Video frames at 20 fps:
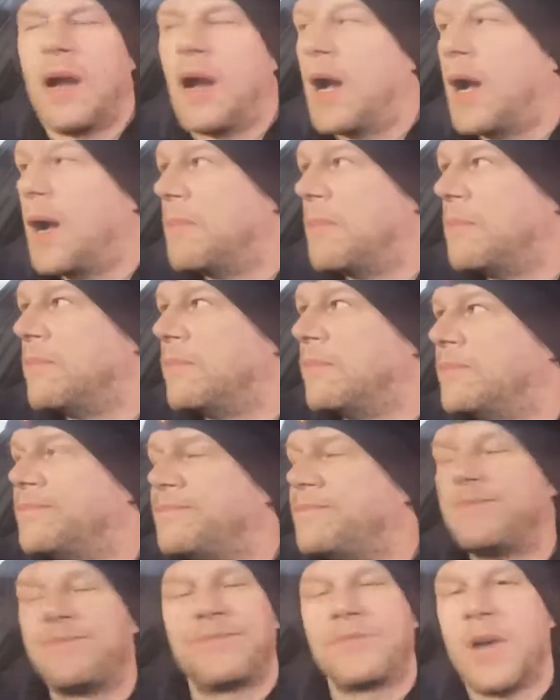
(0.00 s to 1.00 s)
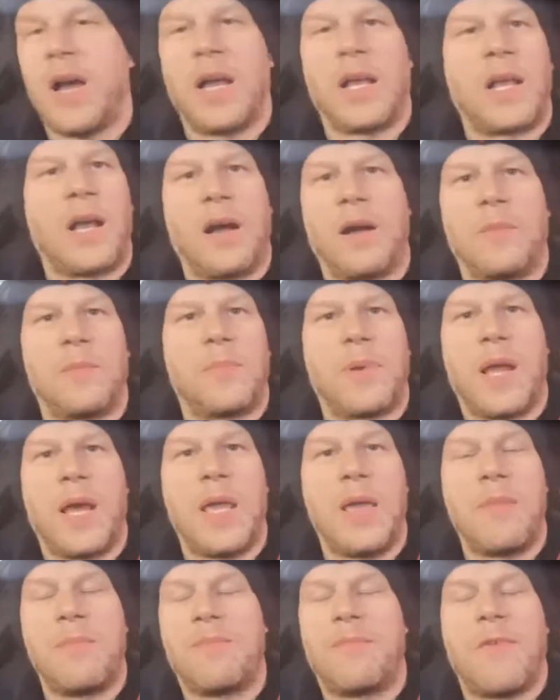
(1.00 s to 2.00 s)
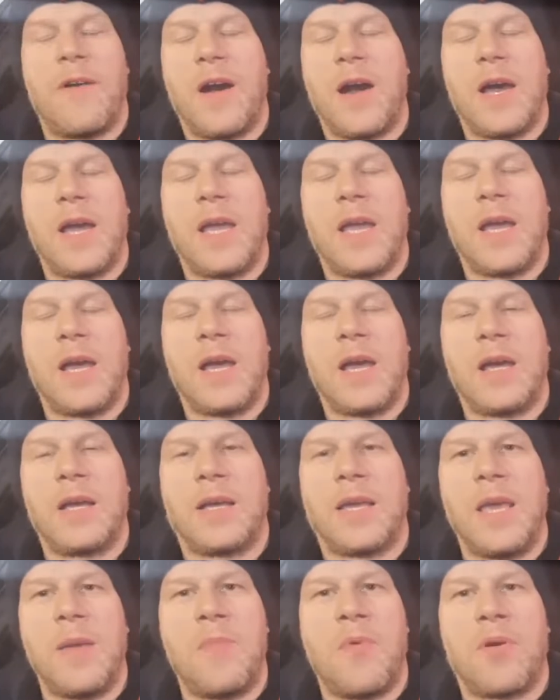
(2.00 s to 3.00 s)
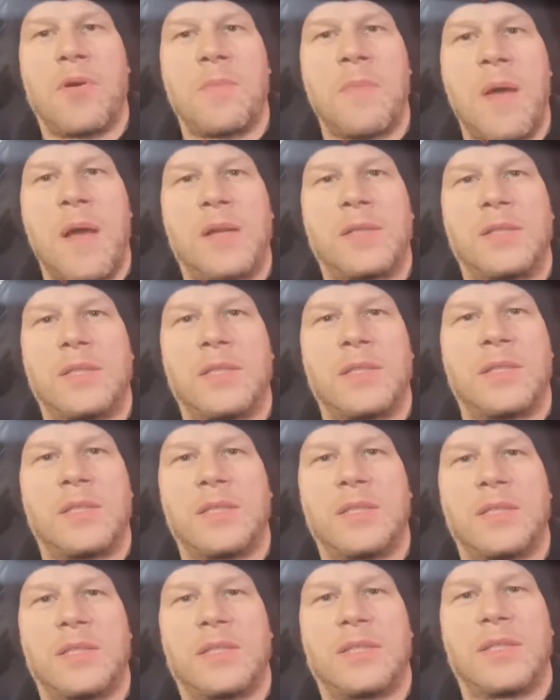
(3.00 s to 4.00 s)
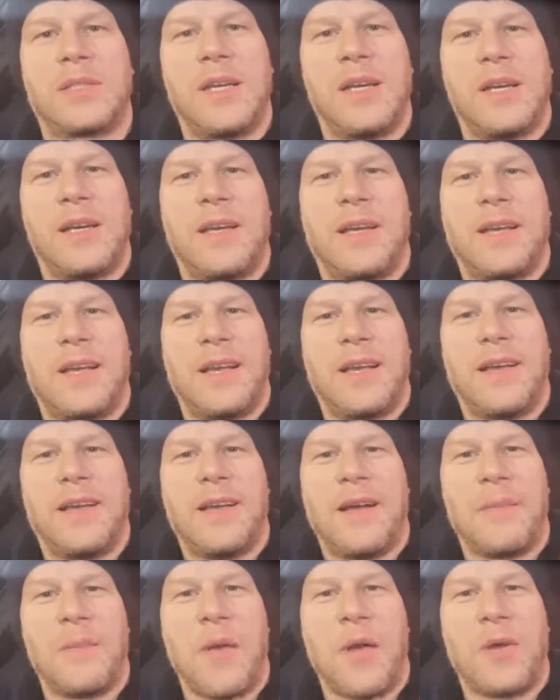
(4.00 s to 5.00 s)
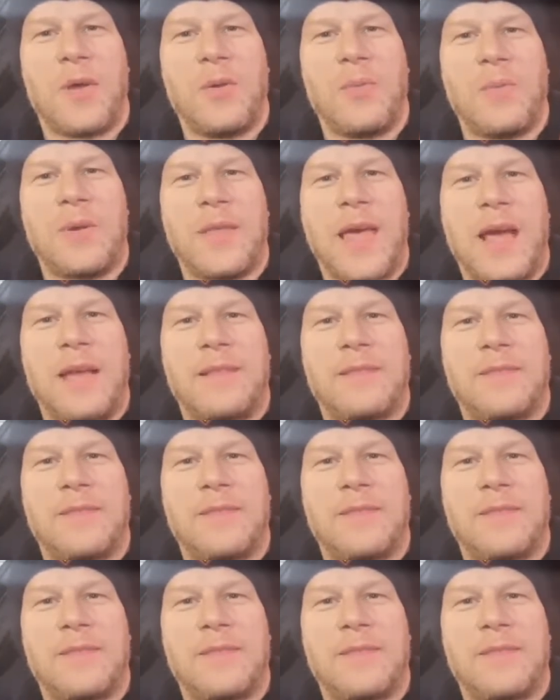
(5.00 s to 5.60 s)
I can't play by keyboard and mouse. I'm no good with that.